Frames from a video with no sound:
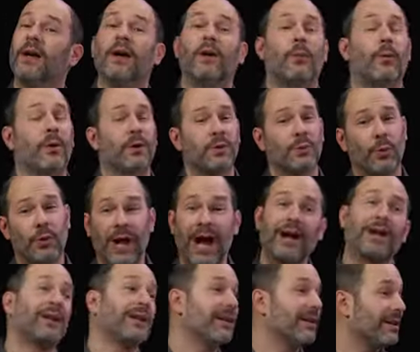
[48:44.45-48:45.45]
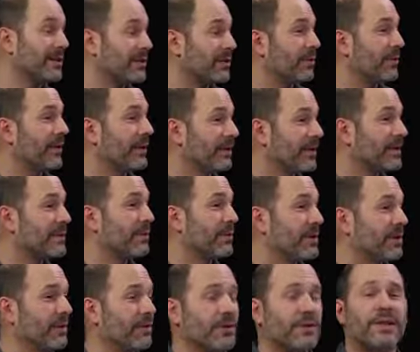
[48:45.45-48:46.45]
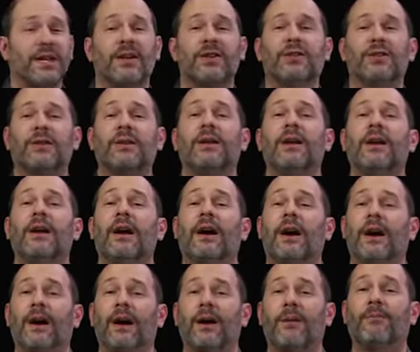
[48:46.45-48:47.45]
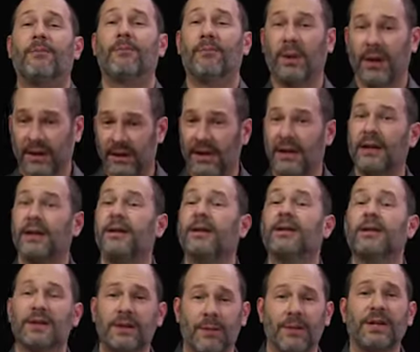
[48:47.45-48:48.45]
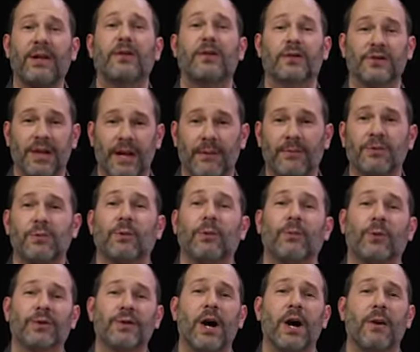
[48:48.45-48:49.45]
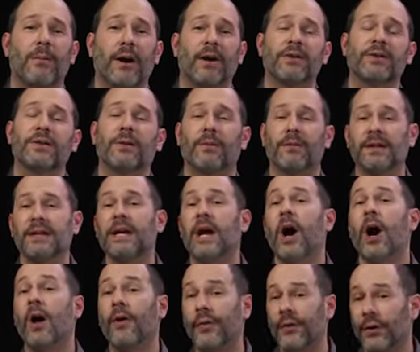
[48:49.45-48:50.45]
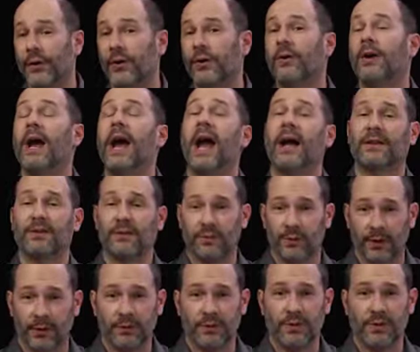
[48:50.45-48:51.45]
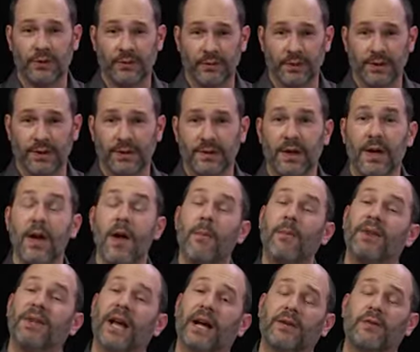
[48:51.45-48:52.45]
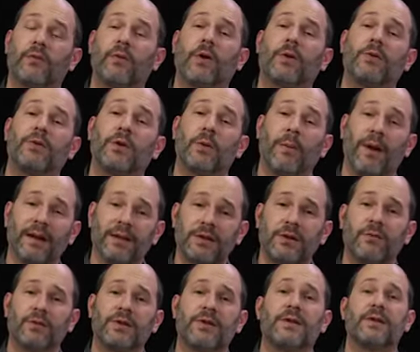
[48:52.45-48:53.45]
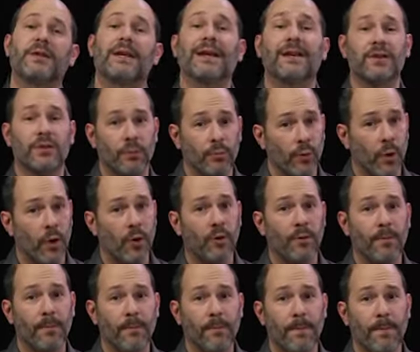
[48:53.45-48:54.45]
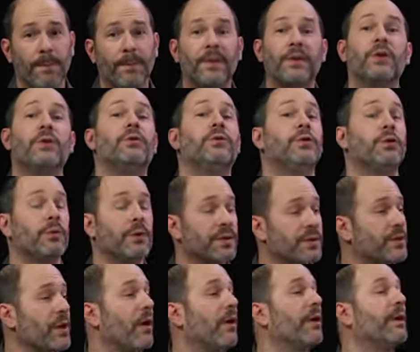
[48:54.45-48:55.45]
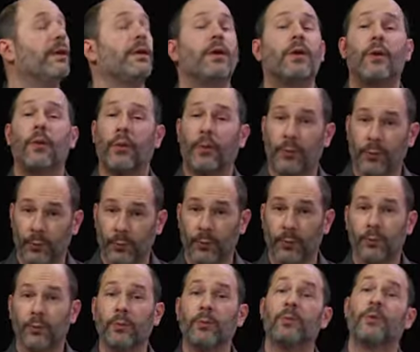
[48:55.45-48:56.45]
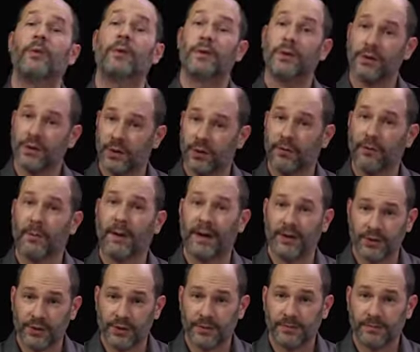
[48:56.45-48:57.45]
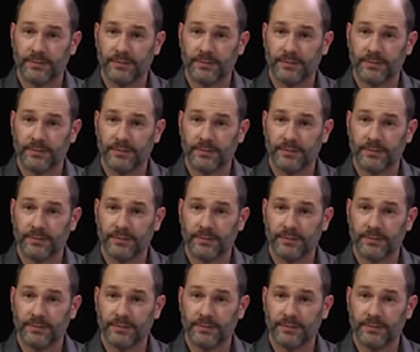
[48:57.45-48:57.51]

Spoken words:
which we're not going to get into in this particular session, but in some of the other exams we will talk about some of the other Active Directory services, but the Active Directory domain services is a role. You do install it through the server manager.